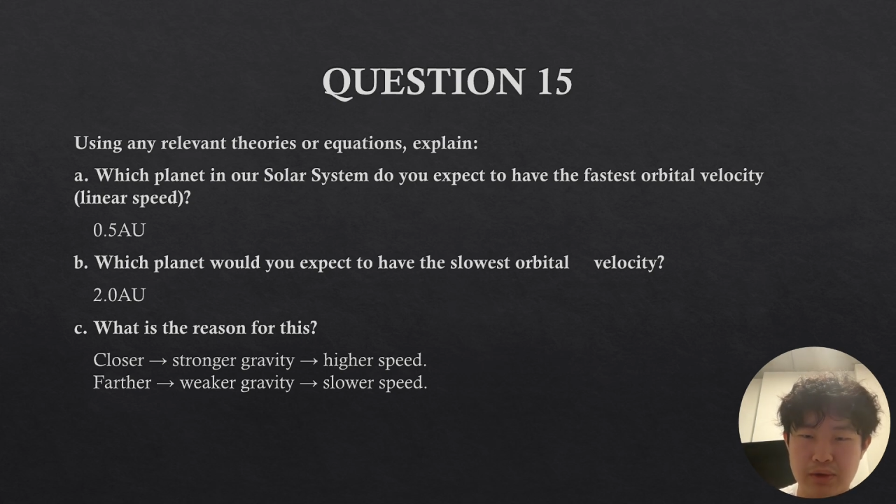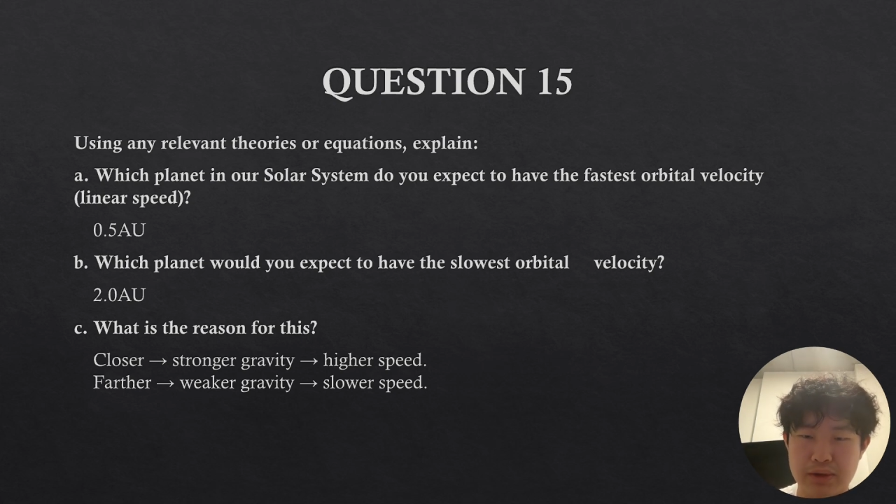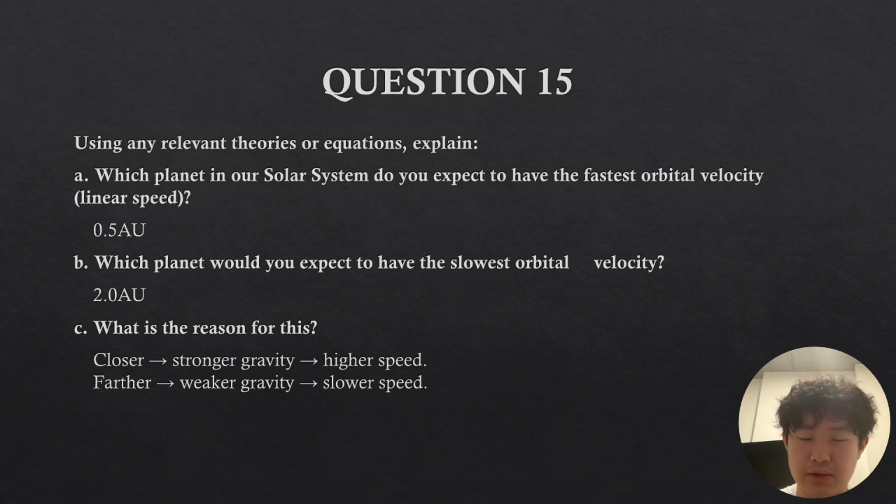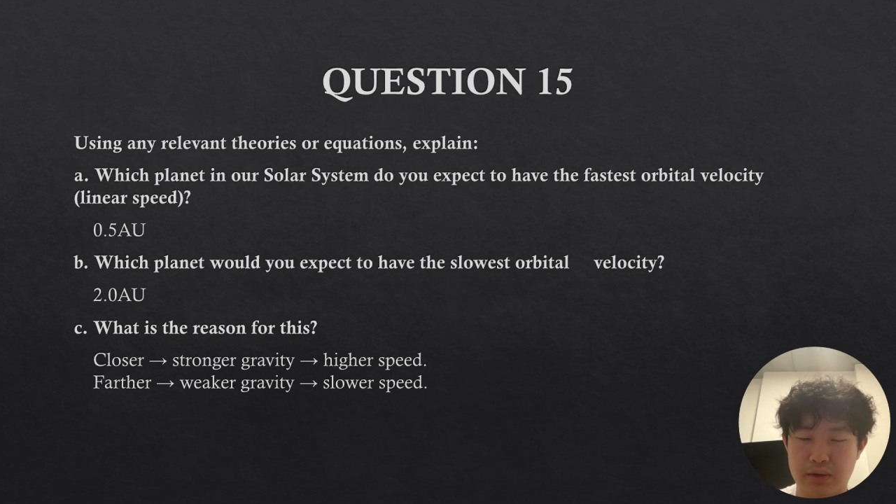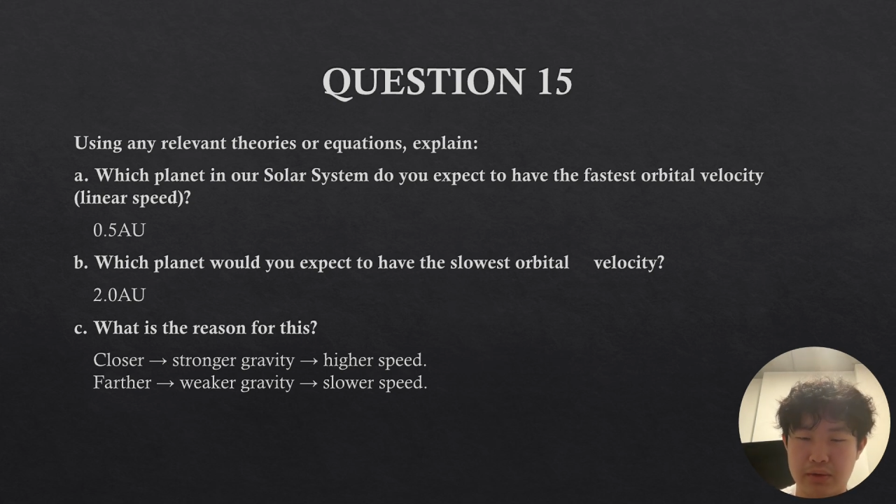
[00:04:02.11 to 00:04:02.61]

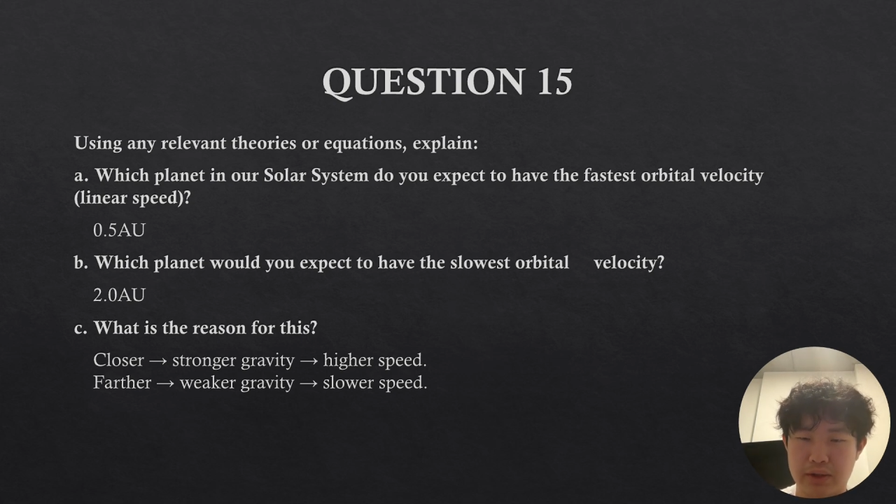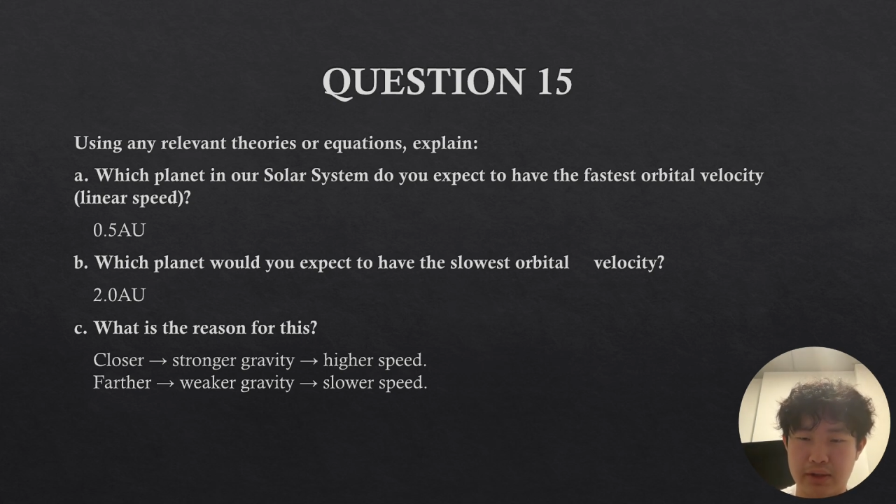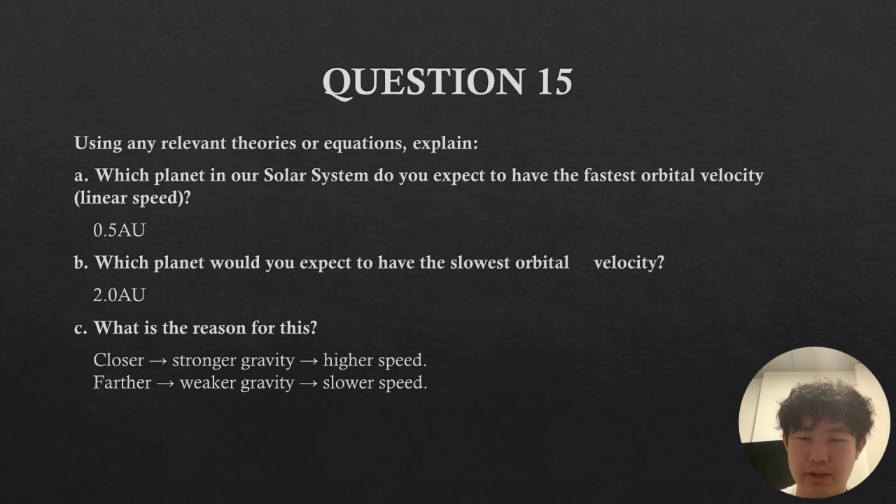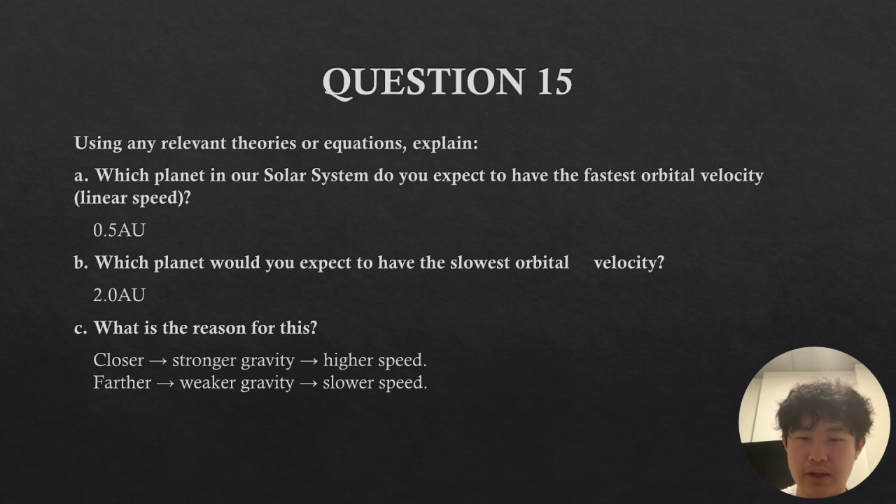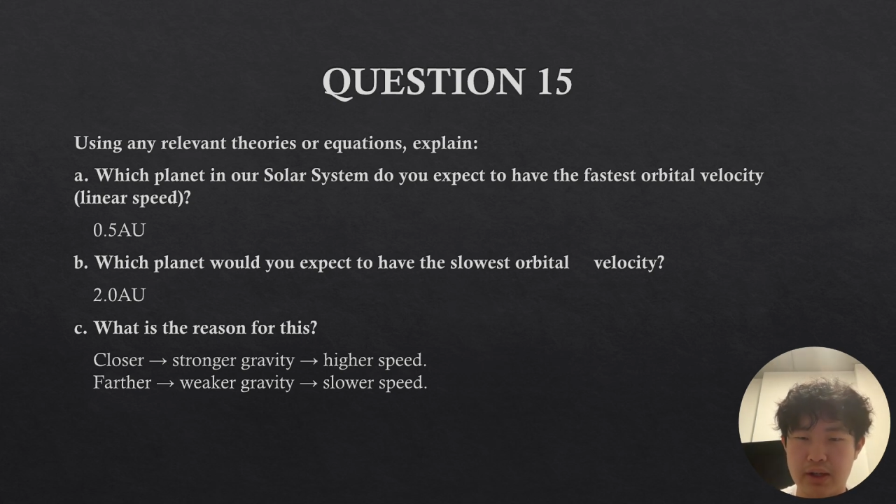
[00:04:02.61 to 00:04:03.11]
slowly.
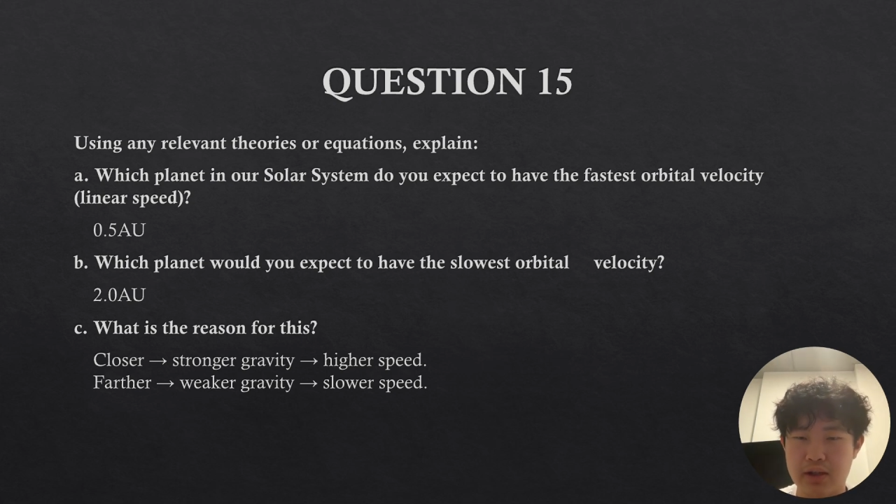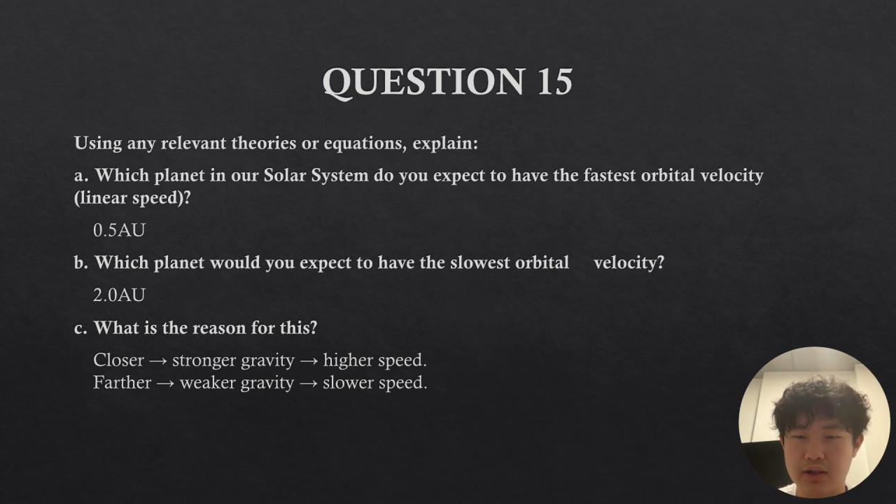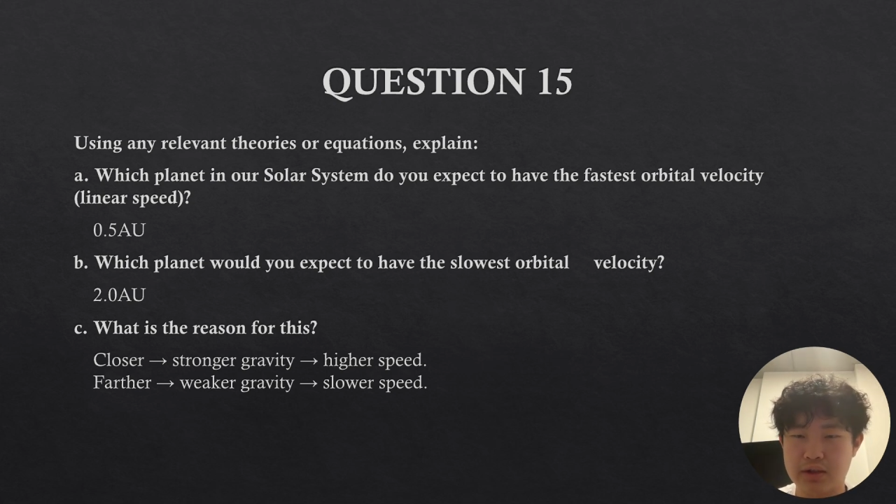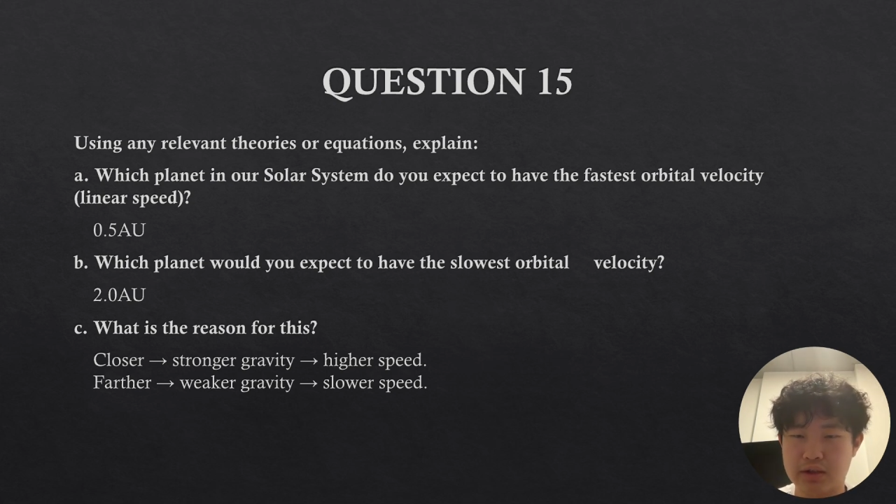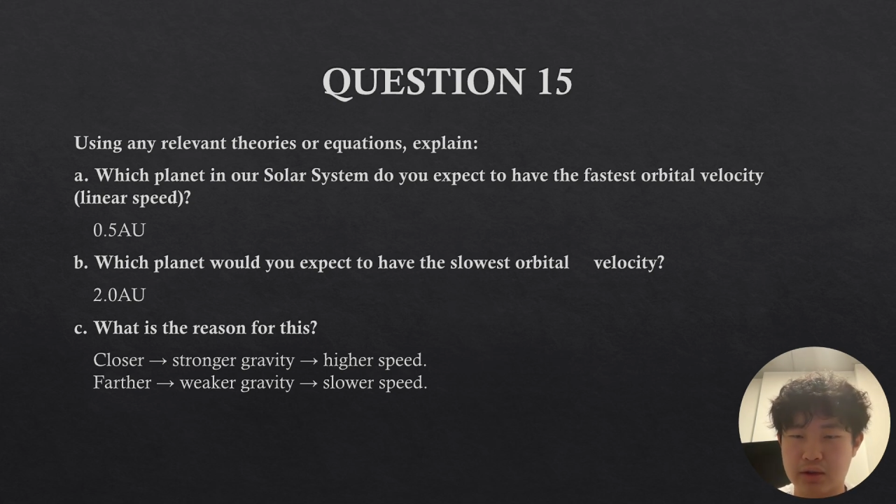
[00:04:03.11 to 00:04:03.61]

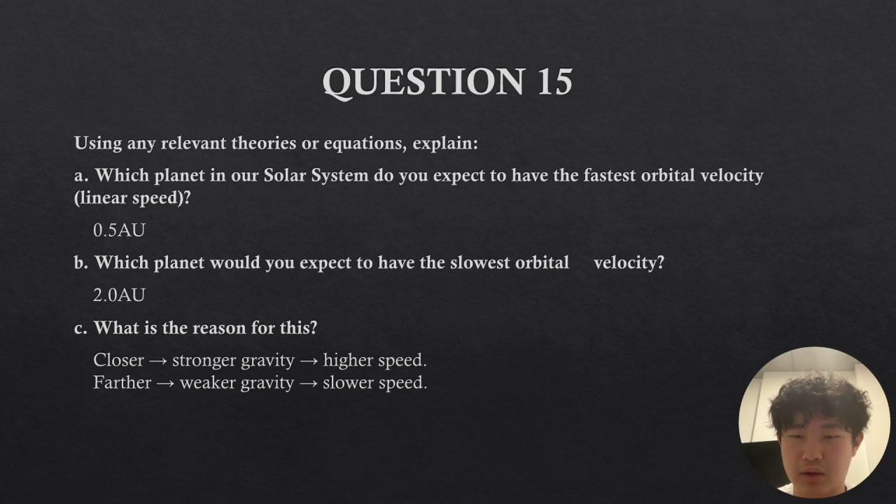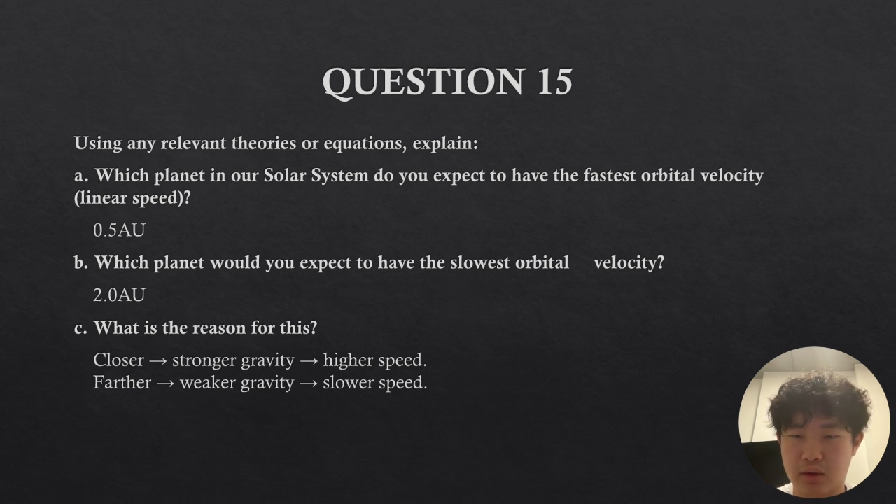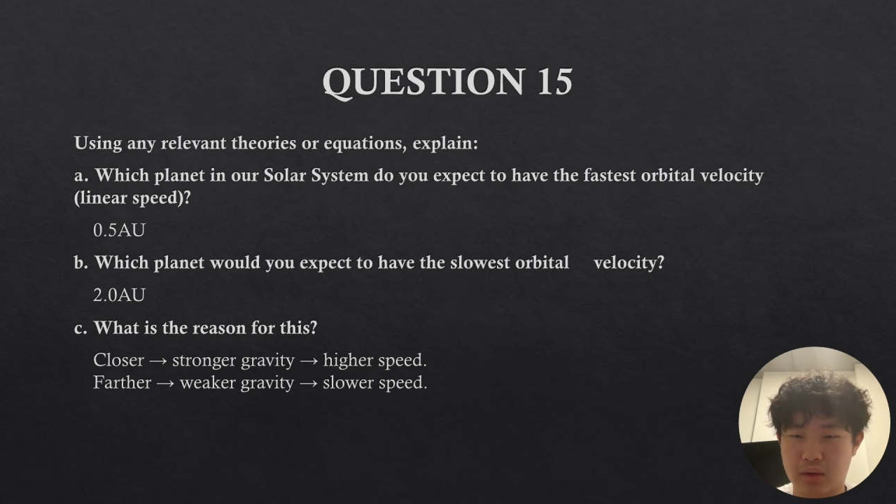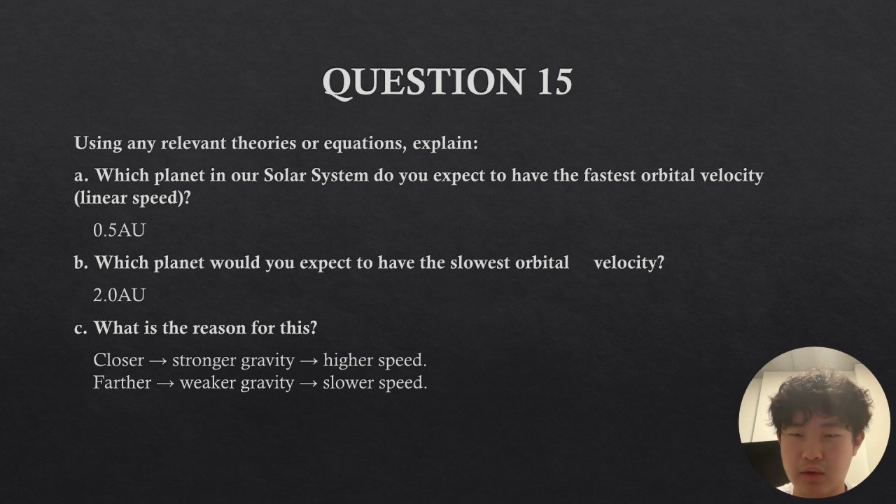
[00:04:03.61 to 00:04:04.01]
So